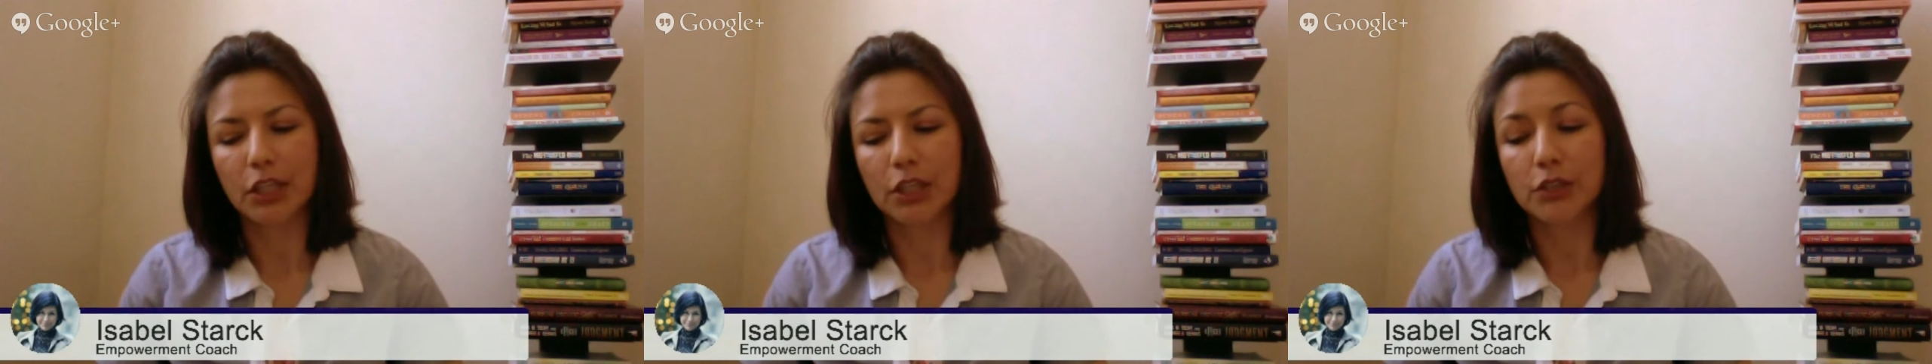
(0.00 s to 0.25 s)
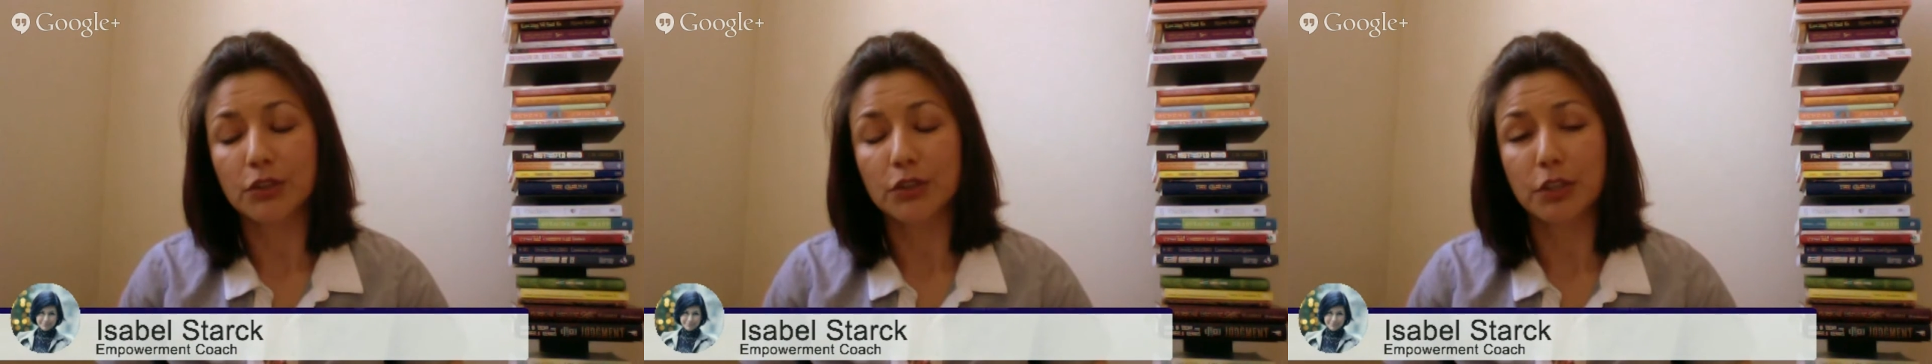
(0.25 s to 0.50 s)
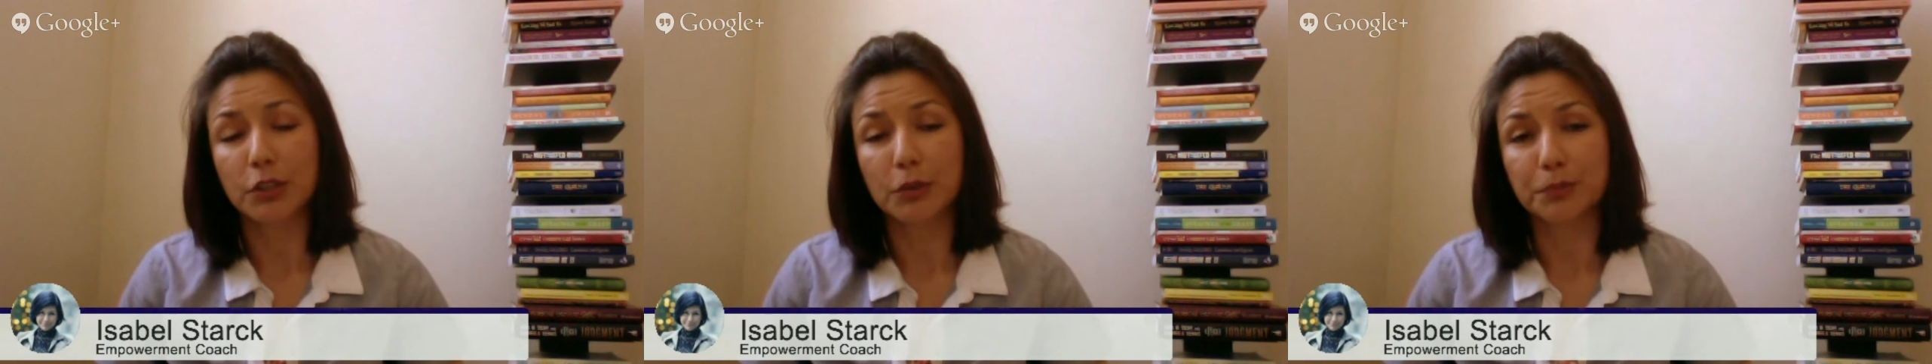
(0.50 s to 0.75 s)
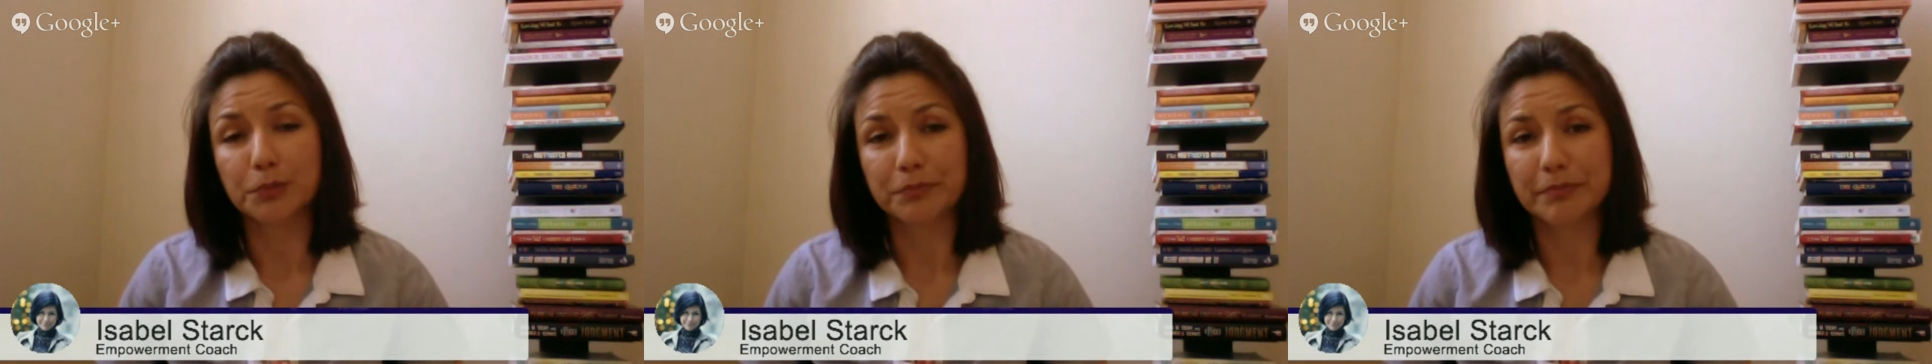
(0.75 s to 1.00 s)

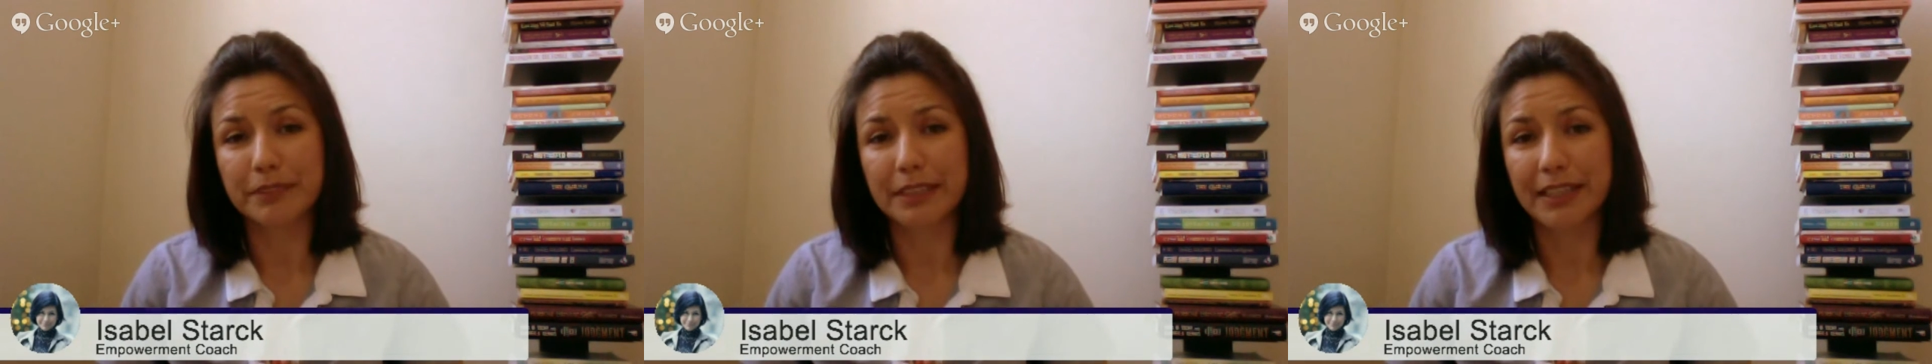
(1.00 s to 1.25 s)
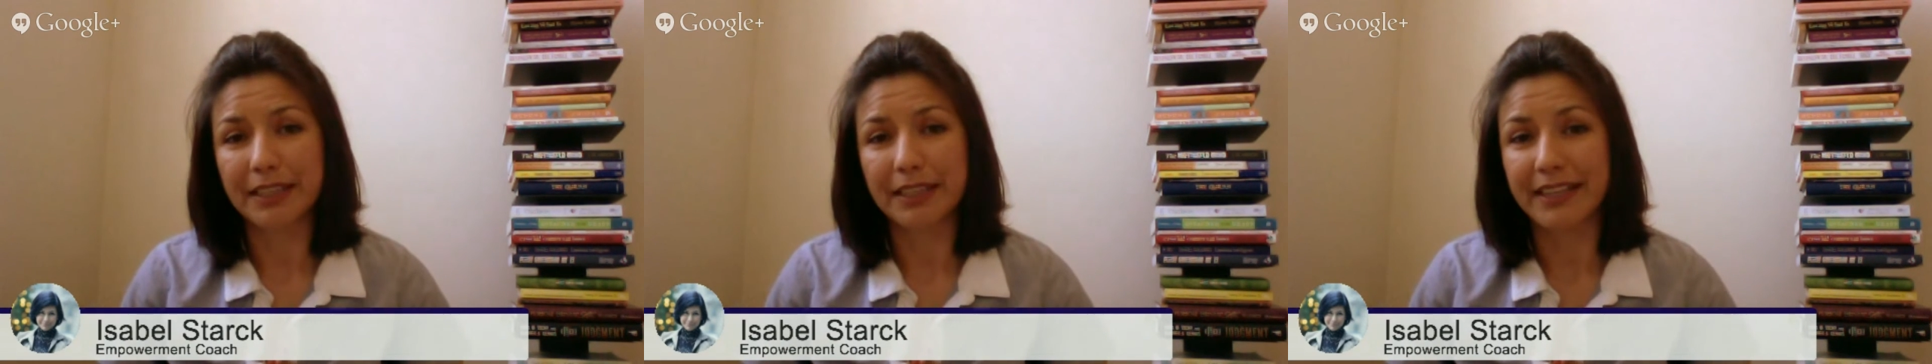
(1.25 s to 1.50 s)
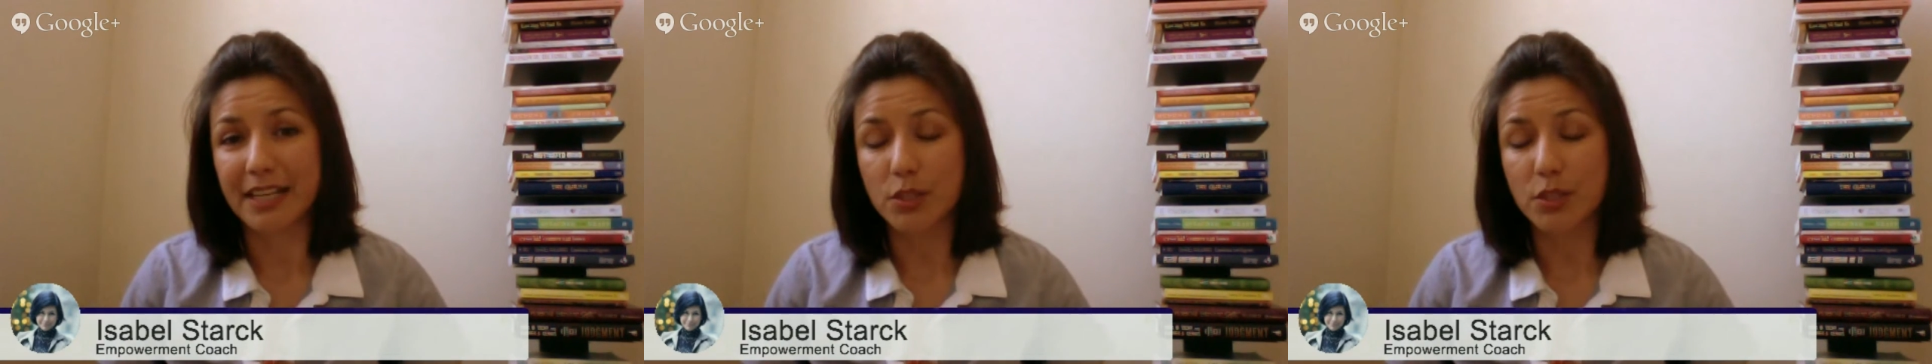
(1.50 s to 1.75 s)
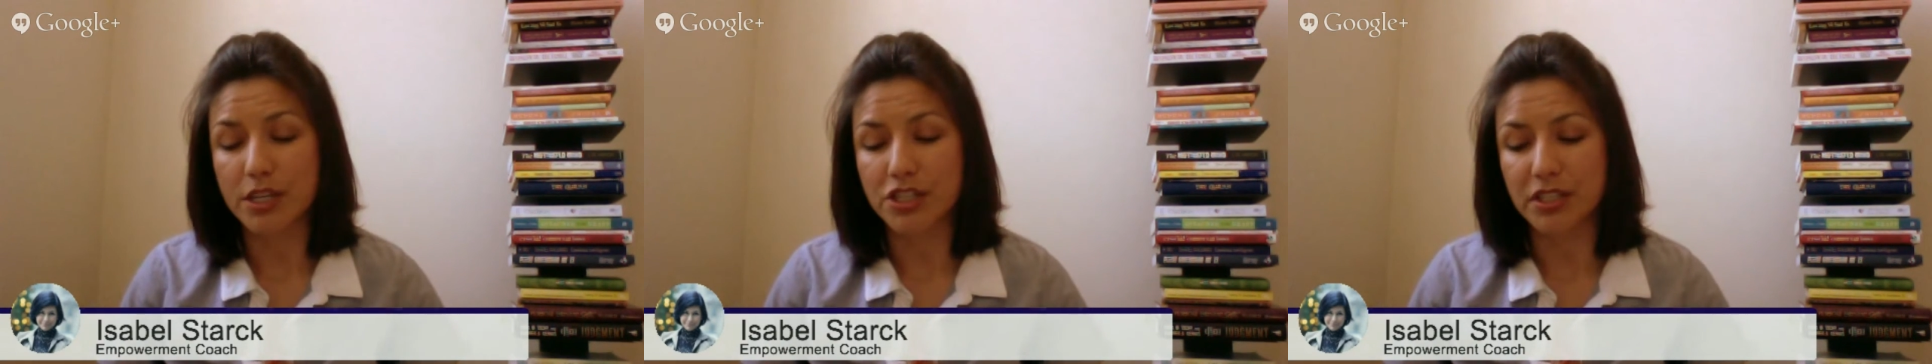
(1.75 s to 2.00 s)
So the next
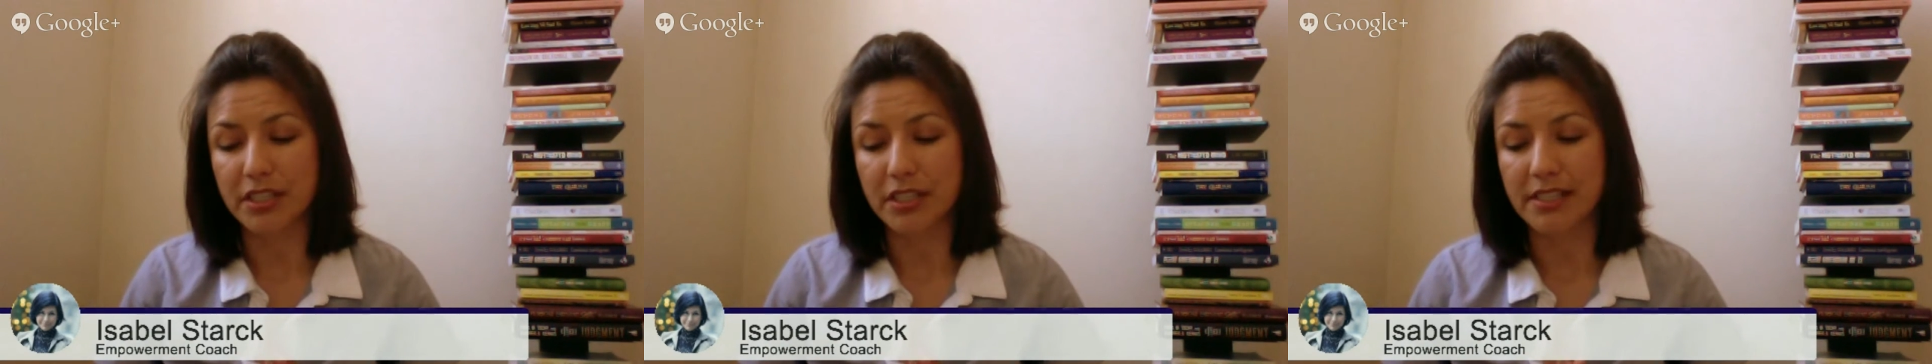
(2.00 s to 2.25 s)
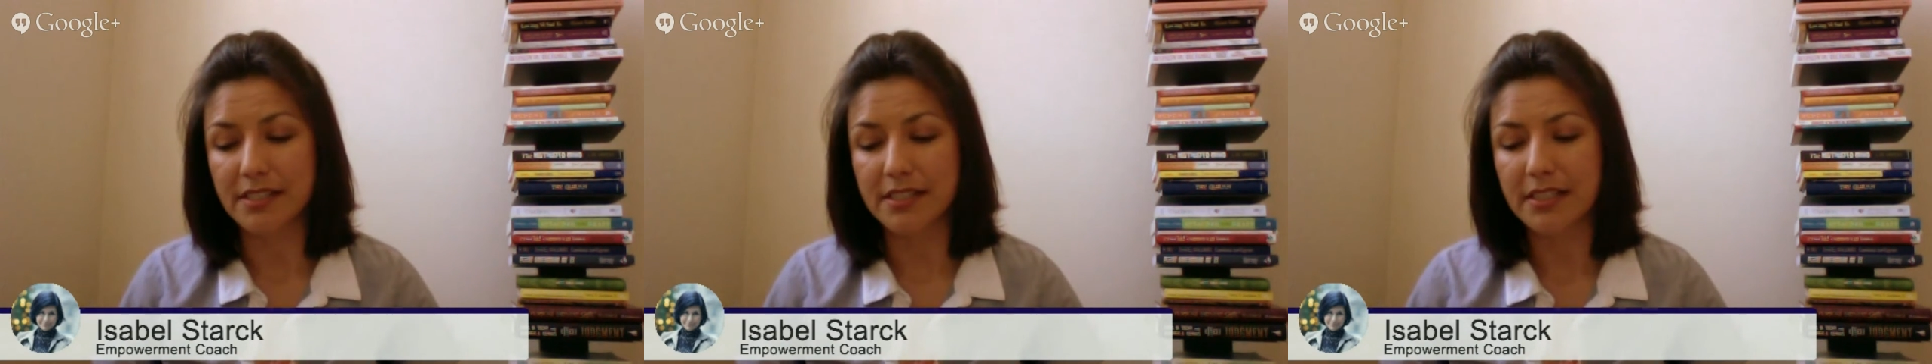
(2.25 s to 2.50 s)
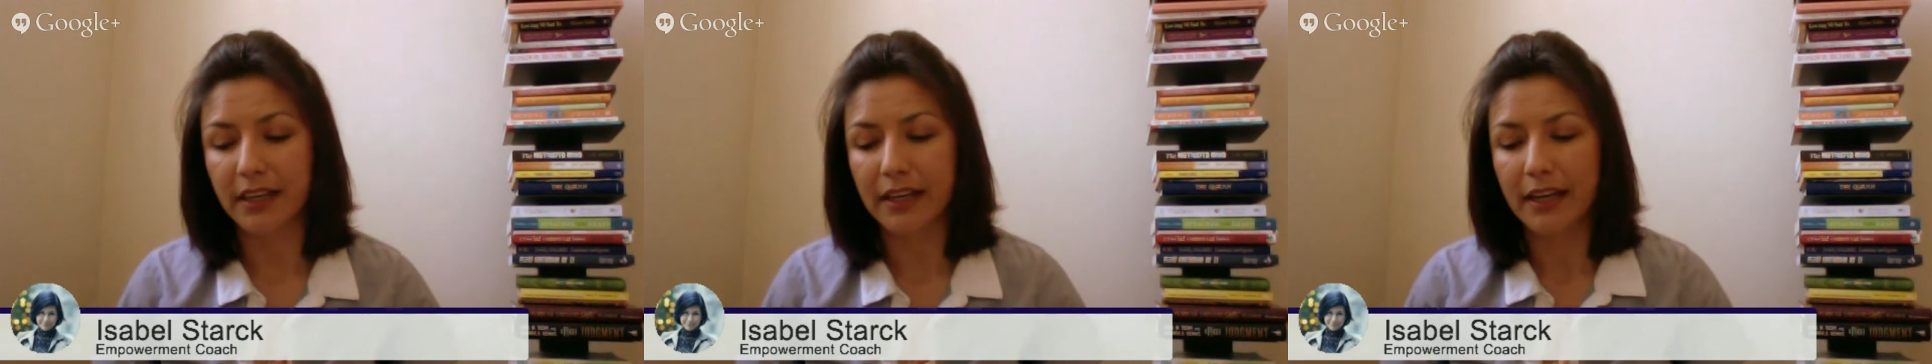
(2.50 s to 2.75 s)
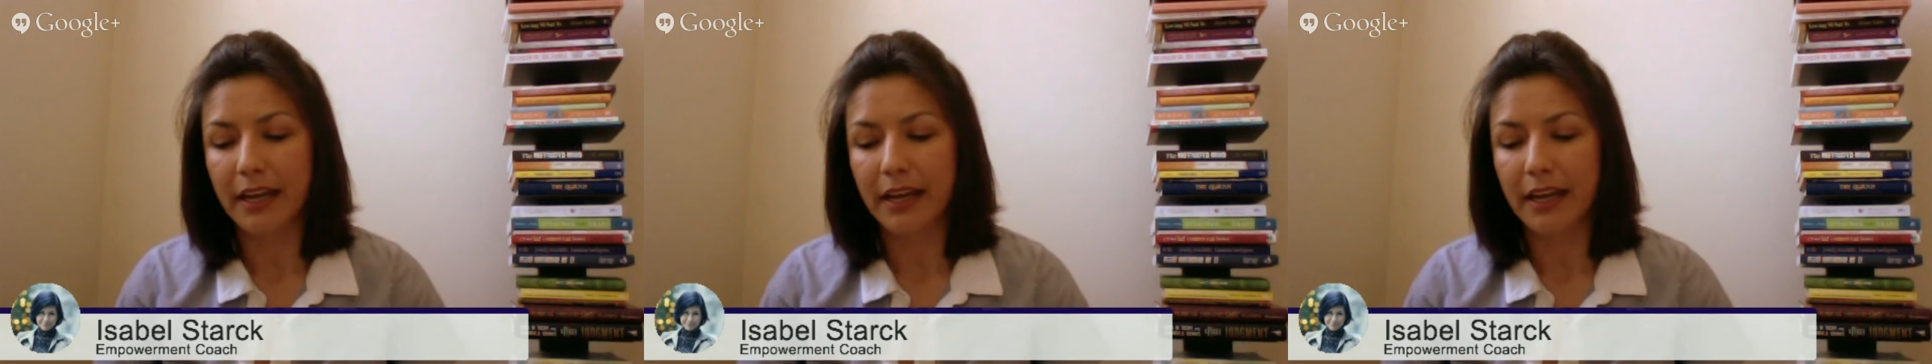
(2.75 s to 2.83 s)
question is,